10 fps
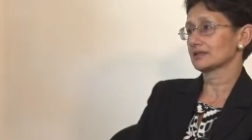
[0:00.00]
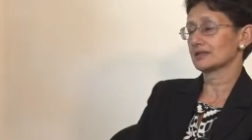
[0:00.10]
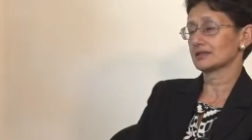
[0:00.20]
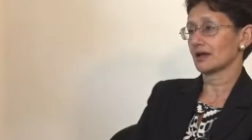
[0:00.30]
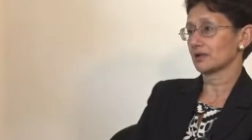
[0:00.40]

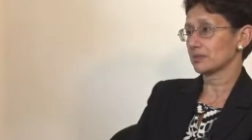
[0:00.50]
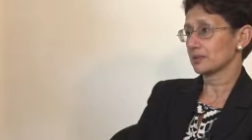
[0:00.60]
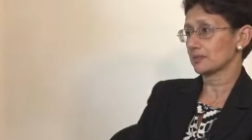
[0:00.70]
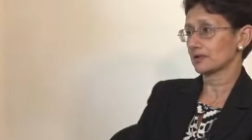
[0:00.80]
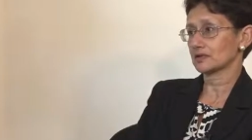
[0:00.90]
these young
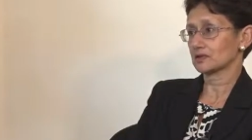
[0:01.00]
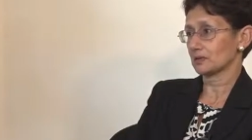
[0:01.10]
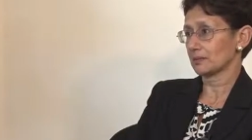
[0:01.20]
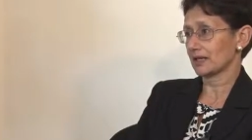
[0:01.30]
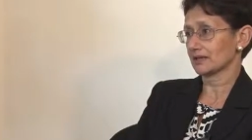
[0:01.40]
people are
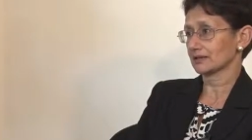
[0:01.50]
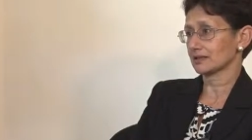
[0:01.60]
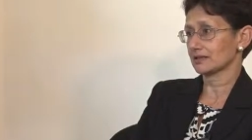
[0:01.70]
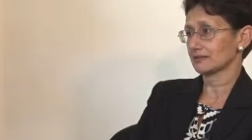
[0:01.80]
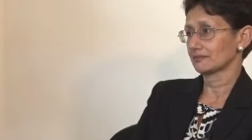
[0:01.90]
extremely
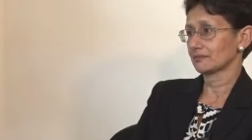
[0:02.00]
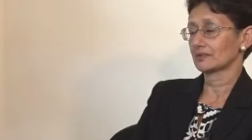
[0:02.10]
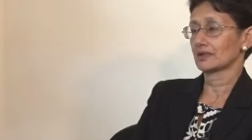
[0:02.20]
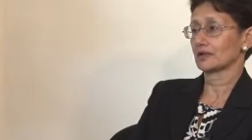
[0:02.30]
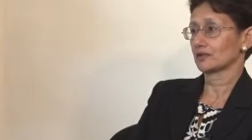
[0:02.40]
healthy.
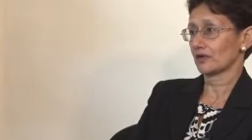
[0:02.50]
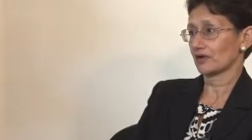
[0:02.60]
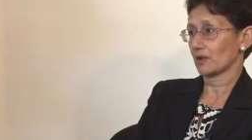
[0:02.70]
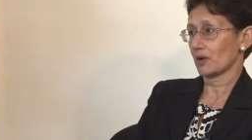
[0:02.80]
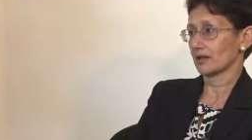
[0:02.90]
They look
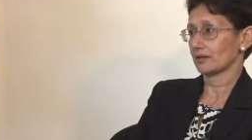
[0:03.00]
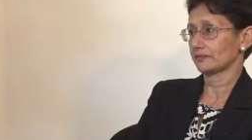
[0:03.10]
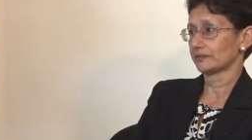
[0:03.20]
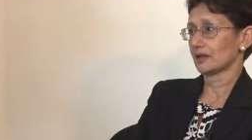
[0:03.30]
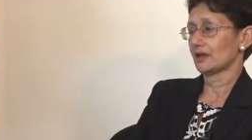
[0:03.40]
very well.
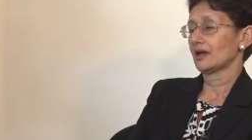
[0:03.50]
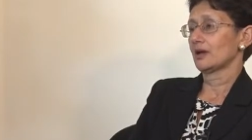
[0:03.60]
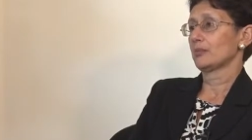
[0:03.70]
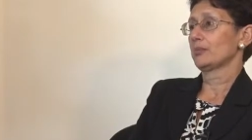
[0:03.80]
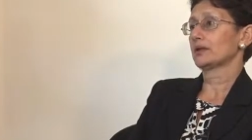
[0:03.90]

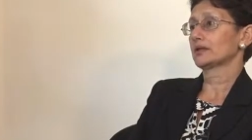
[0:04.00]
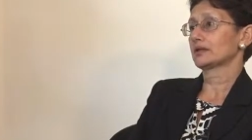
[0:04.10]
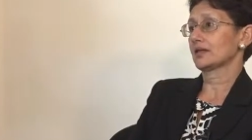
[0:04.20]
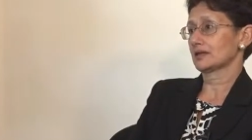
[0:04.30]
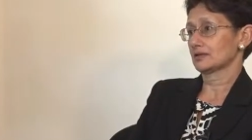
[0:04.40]
But
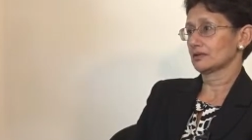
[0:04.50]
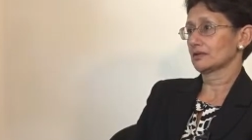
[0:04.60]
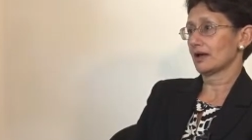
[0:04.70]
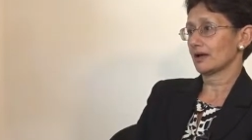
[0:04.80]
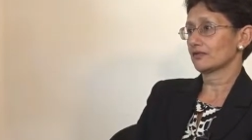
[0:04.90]
they do
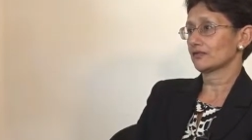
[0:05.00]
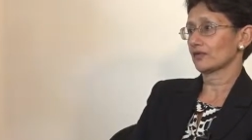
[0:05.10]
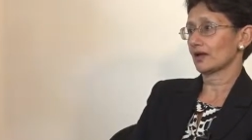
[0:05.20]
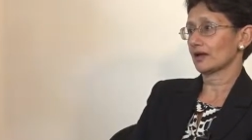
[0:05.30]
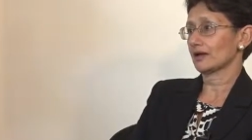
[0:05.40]
have
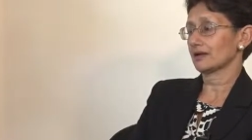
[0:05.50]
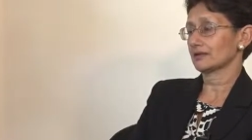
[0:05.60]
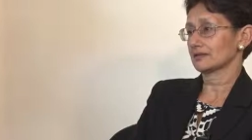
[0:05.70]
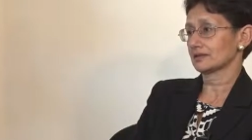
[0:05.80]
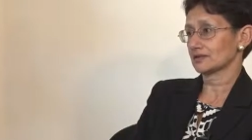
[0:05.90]

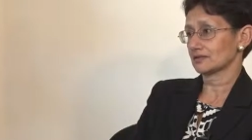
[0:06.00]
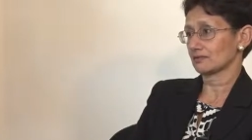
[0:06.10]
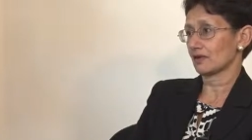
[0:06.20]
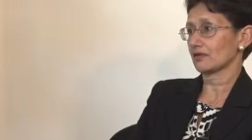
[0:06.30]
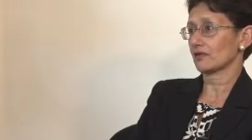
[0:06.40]
this
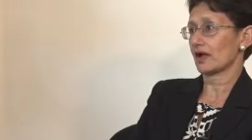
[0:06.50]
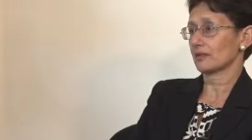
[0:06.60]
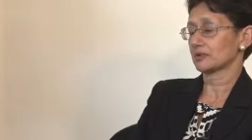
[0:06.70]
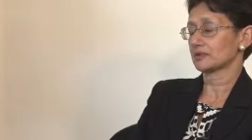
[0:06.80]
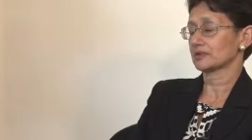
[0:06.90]
rather
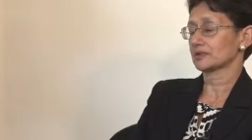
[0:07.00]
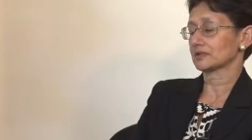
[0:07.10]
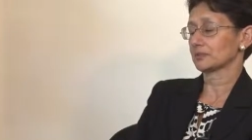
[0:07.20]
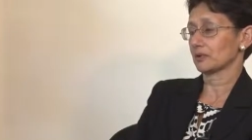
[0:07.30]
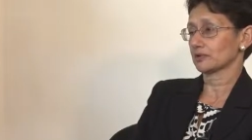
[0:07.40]
aberrant
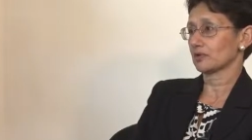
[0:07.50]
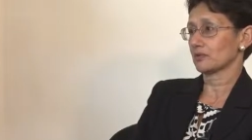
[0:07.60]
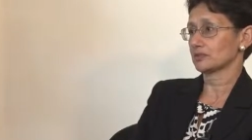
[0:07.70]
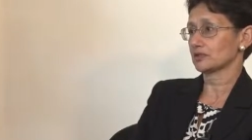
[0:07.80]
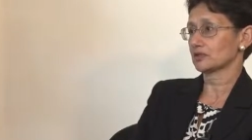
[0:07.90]
body
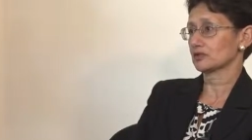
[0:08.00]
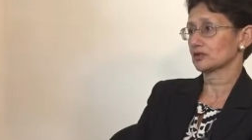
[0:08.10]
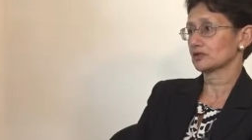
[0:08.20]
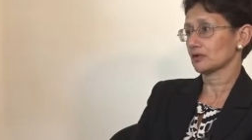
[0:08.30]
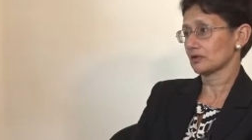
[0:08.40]

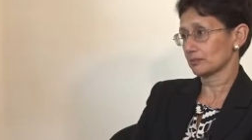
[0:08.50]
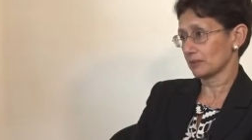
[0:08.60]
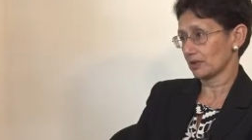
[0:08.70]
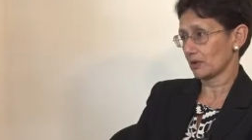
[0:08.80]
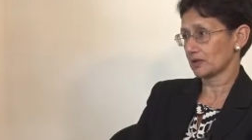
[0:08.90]
composition. So the
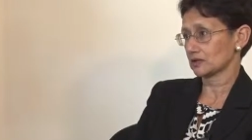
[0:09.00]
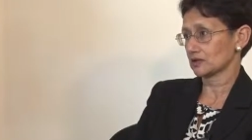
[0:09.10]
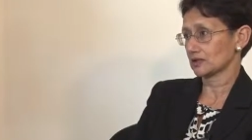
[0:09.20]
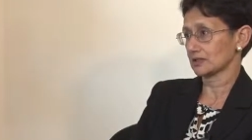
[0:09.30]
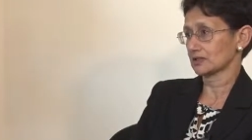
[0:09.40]
big
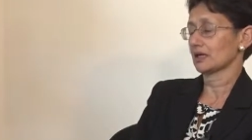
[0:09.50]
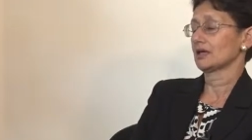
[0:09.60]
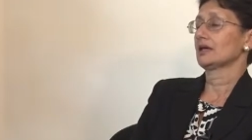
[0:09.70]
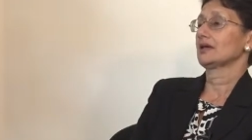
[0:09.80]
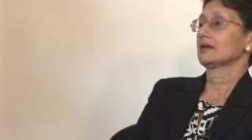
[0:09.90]
question is,
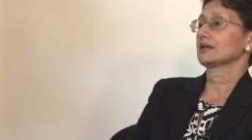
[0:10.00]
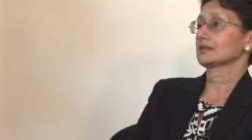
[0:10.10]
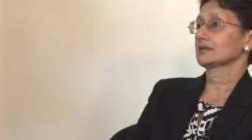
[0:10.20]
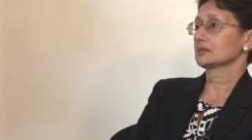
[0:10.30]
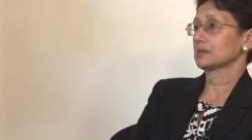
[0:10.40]

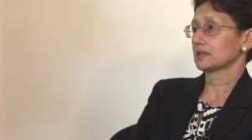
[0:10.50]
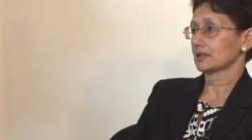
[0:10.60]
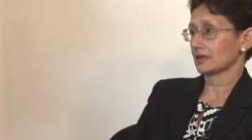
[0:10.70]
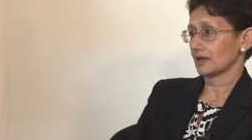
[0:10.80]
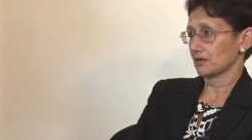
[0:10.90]
does this mean
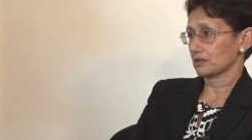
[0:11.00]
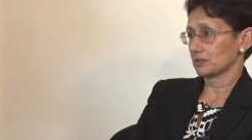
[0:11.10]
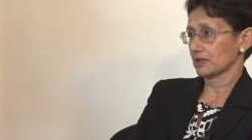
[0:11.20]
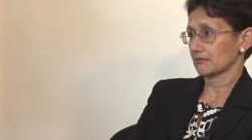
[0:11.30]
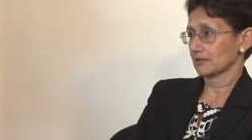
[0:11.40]
that they're going to
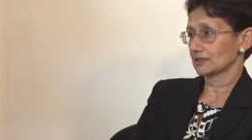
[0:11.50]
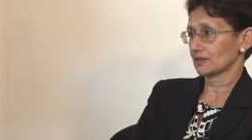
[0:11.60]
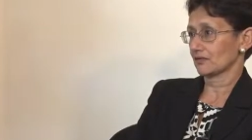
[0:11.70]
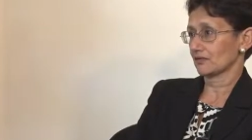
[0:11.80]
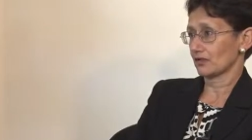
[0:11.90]
be at
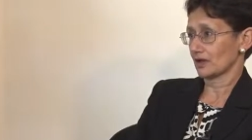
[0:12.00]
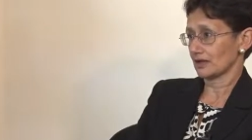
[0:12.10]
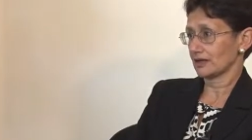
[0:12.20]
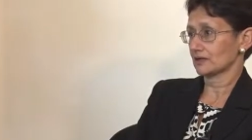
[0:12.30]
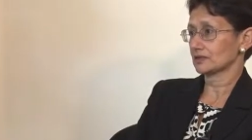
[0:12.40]
risk of
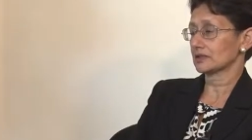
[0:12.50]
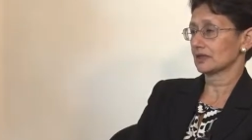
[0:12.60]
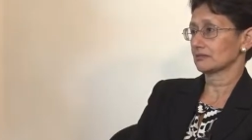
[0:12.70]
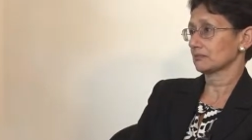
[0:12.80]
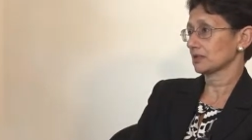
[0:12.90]
early
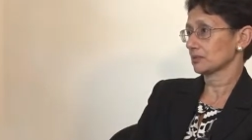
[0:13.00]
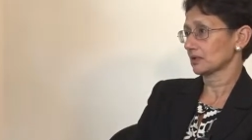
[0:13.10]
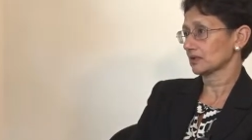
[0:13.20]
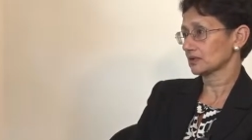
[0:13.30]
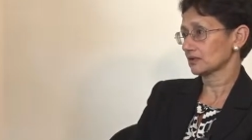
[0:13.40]
onset
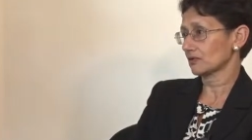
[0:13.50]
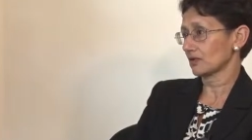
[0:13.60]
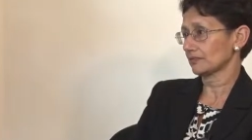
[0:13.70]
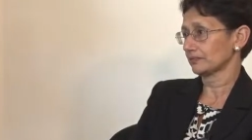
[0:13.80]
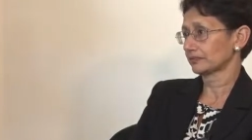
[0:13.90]
metabolic
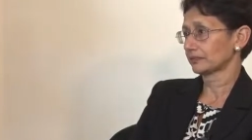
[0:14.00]
syndrome?